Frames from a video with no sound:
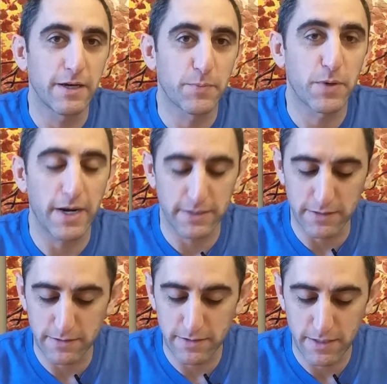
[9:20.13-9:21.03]

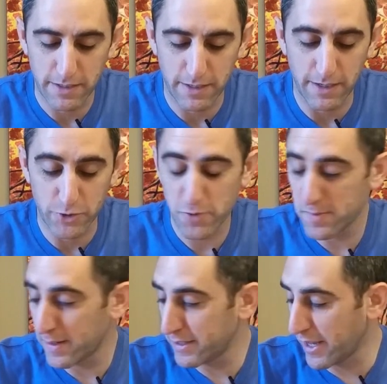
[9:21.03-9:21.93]
practice trimming
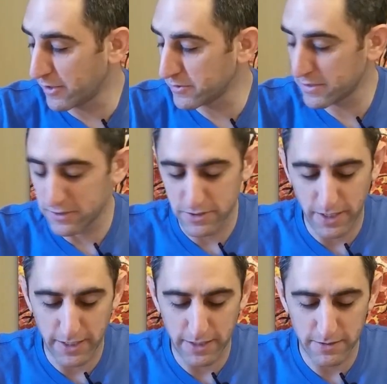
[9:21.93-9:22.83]
my nails, just
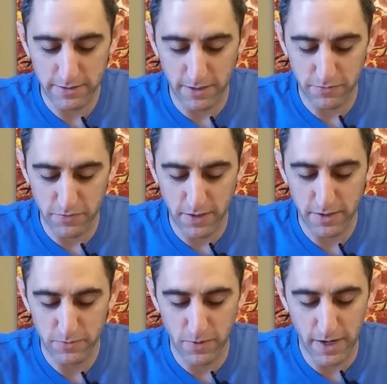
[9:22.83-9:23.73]
kind of getting stuff
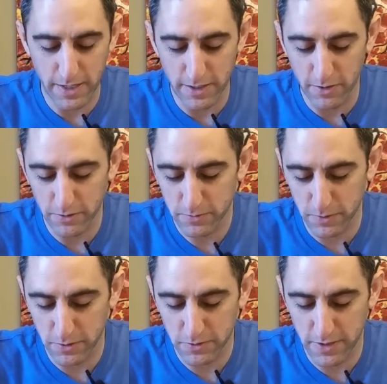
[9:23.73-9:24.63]
ready. It's one
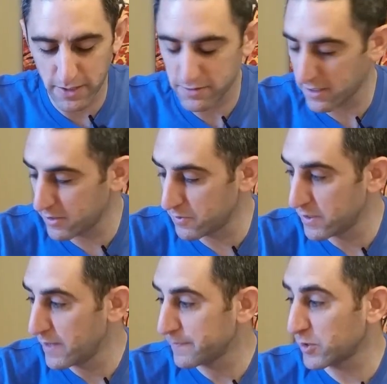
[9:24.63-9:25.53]
of those things that you
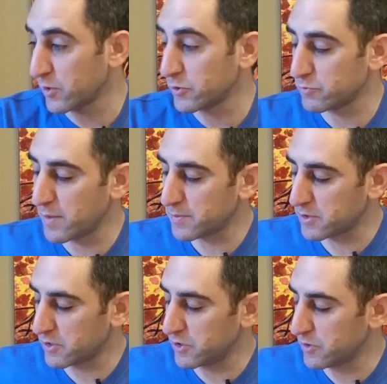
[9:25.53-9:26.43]
don't always remember
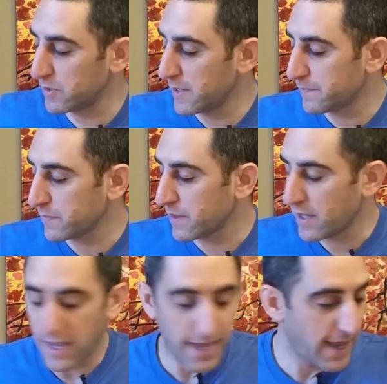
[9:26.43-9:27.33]
to do
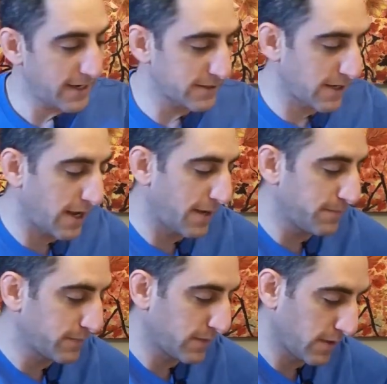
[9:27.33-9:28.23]
ahead of time.
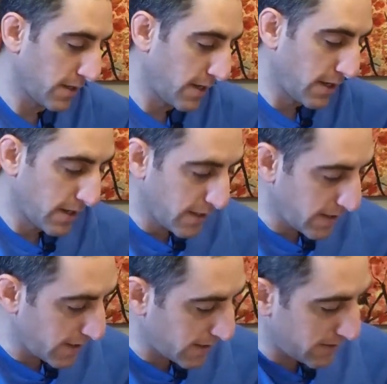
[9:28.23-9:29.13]

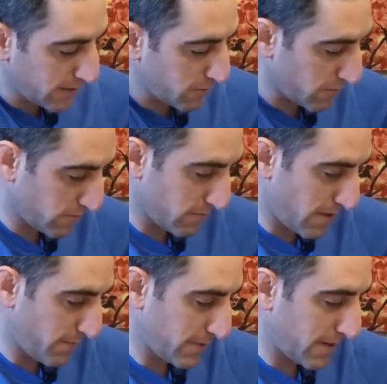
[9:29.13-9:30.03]
And I think we're
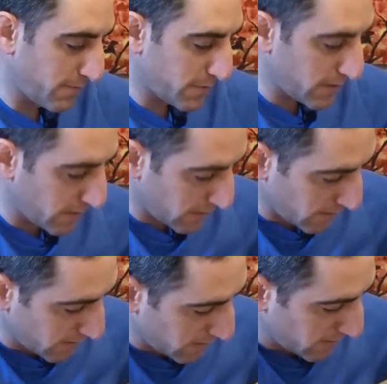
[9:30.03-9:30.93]
wrapping up
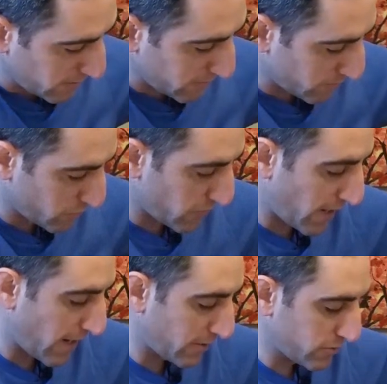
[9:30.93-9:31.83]
here. Just some
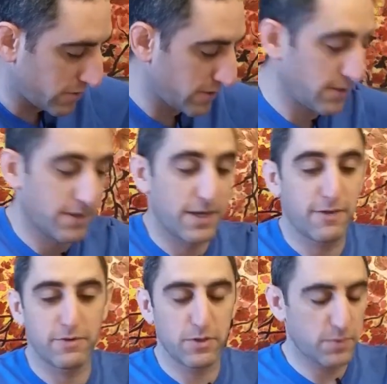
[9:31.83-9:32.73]
trash. I
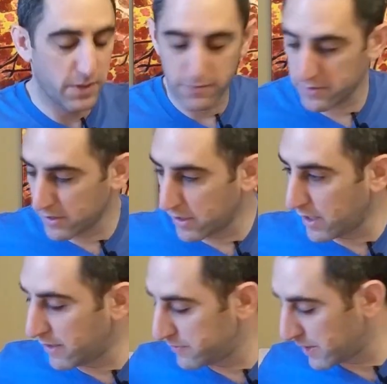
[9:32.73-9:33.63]
have another pair of
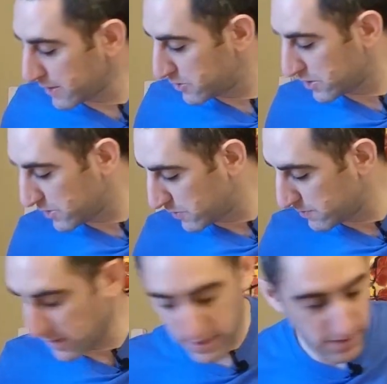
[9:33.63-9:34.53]
gloves that should go
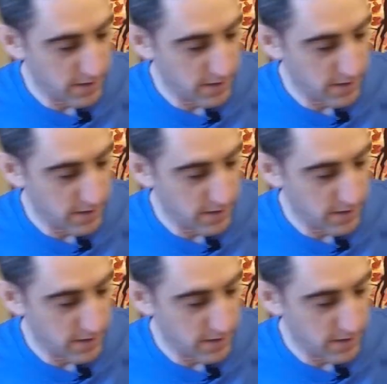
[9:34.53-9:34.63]
in my